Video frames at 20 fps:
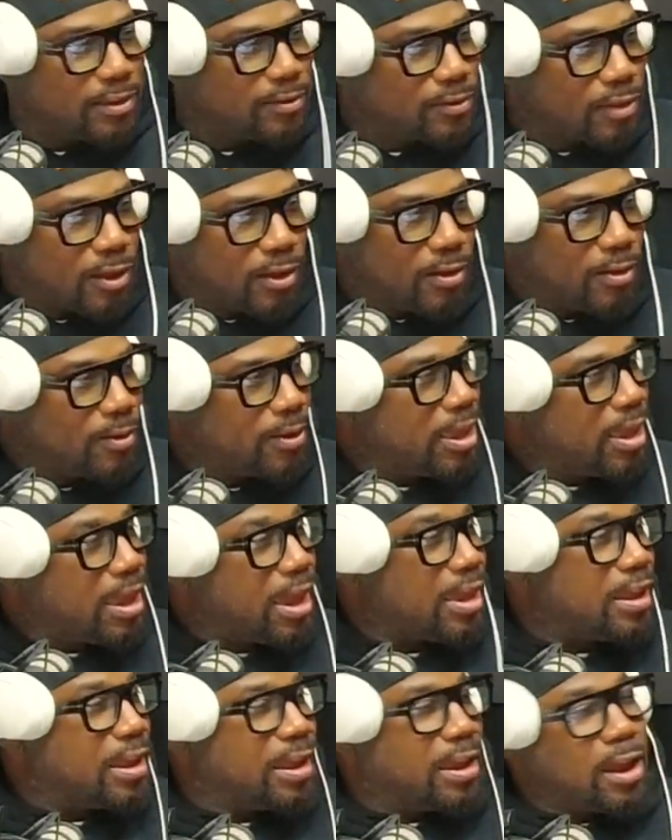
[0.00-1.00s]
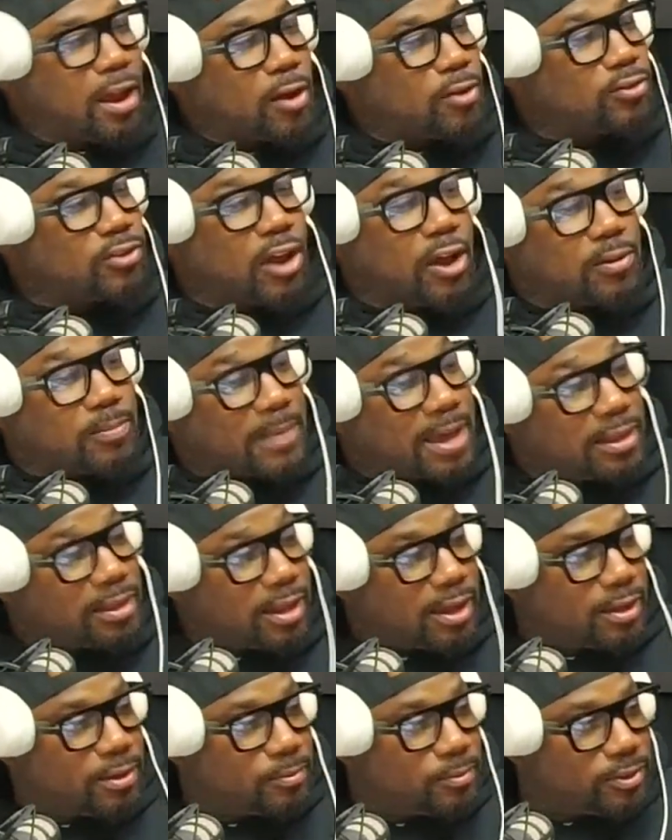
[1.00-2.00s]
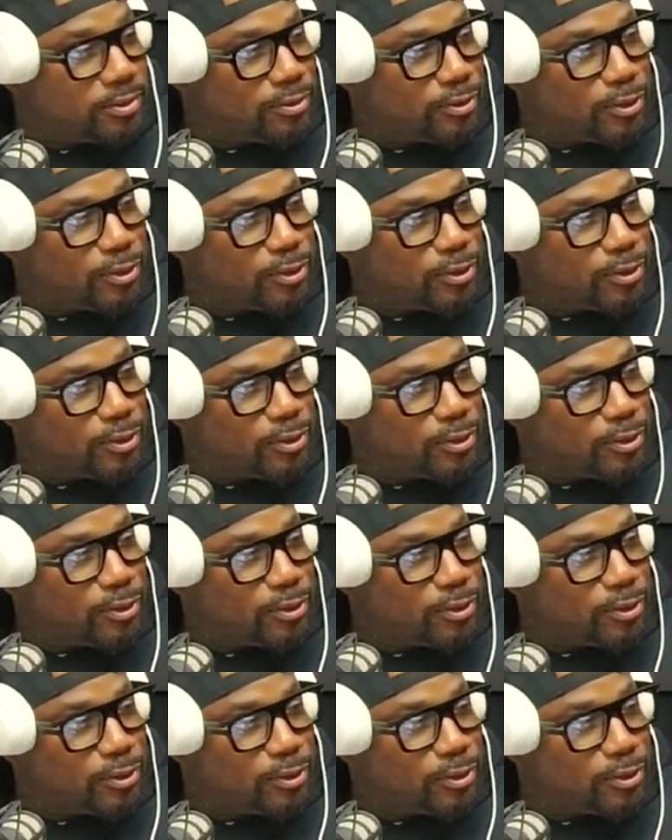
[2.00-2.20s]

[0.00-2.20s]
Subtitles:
It's all, and they all talk my language.